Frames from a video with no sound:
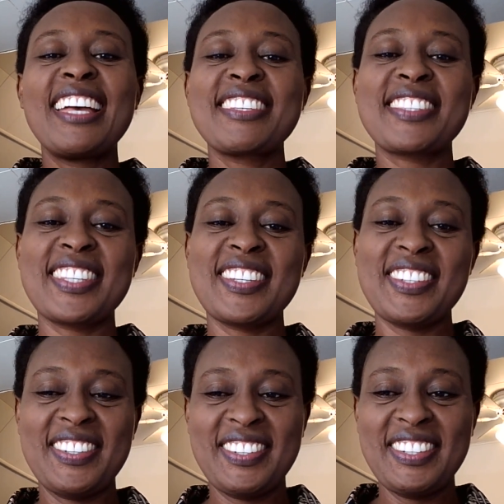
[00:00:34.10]

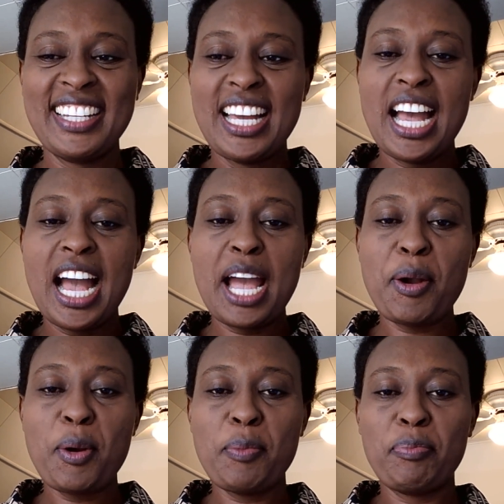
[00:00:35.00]
So I
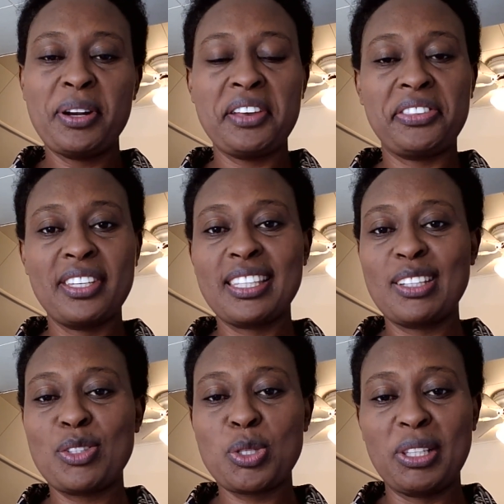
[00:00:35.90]
think
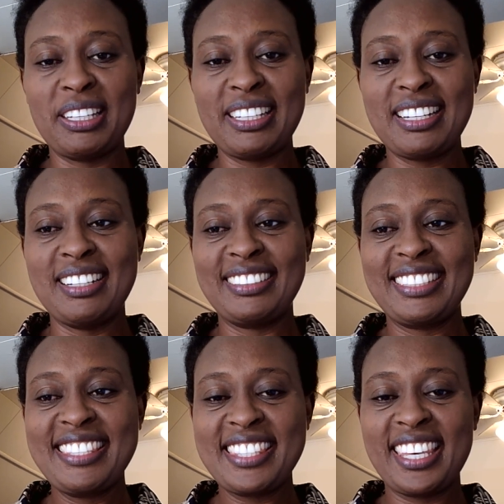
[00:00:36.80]
that's all I
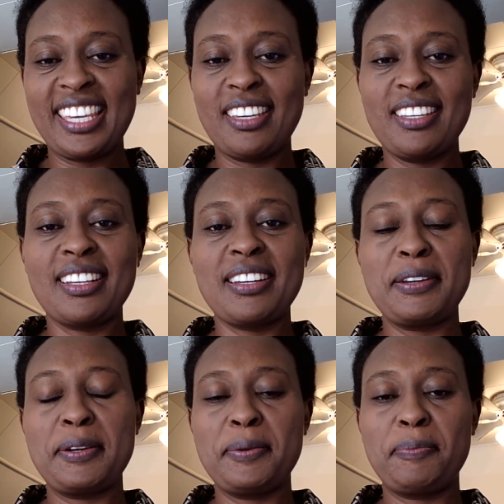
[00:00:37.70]
can say.
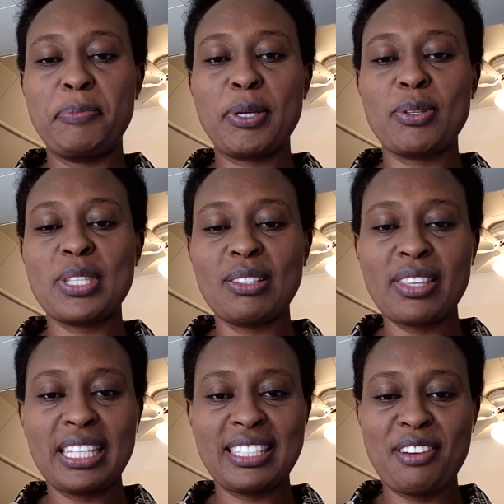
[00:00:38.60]
Because I know
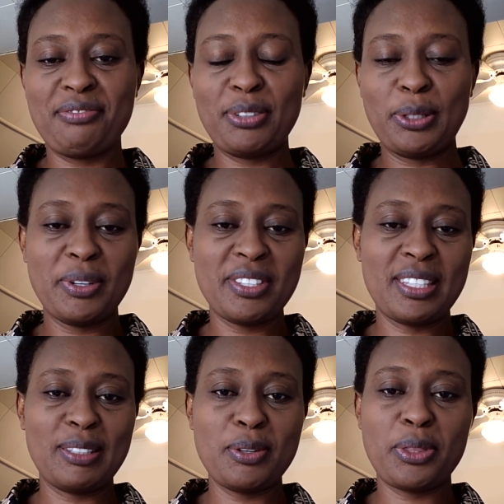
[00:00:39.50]
that I have followers
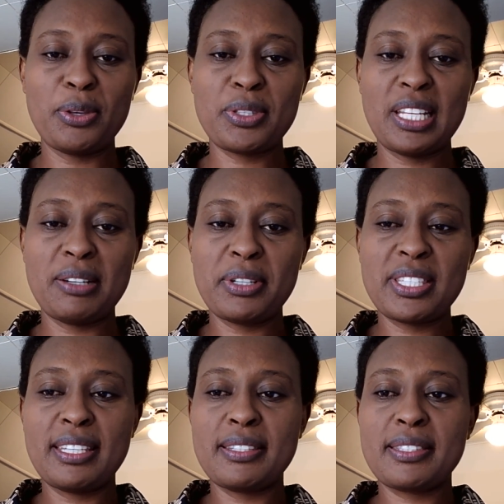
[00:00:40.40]
in all those
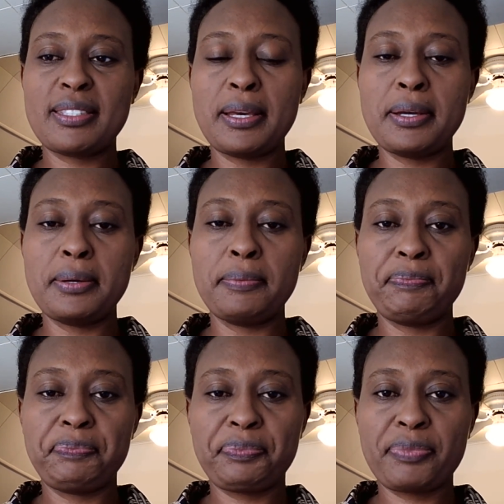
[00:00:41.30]
languages.
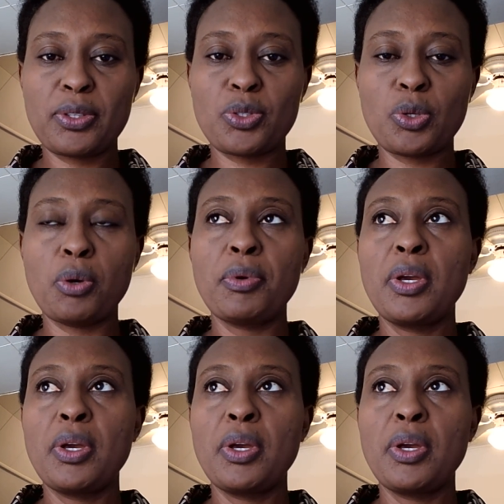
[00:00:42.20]
So